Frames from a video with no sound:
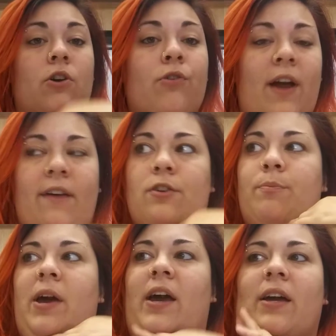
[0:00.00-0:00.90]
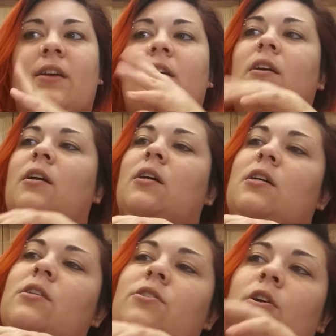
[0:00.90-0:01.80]
craft bag.
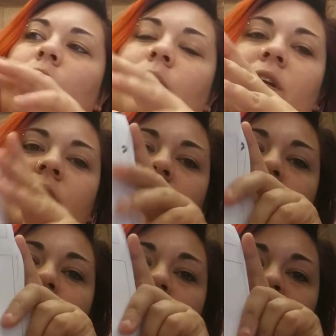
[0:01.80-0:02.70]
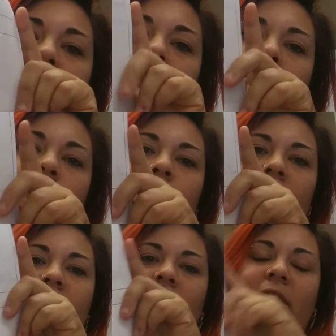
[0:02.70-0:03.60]
So, it's just a little
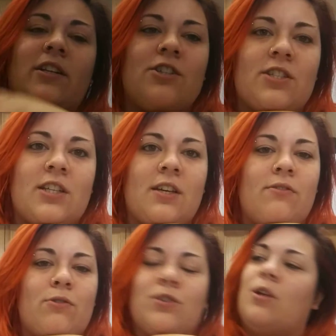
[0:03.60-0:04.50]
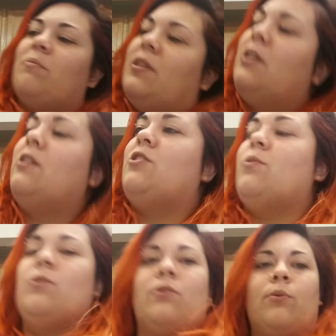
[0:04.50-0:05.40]
bit, like, just to give you something to
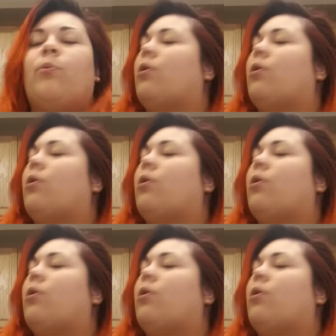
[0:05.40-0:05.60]
do, a little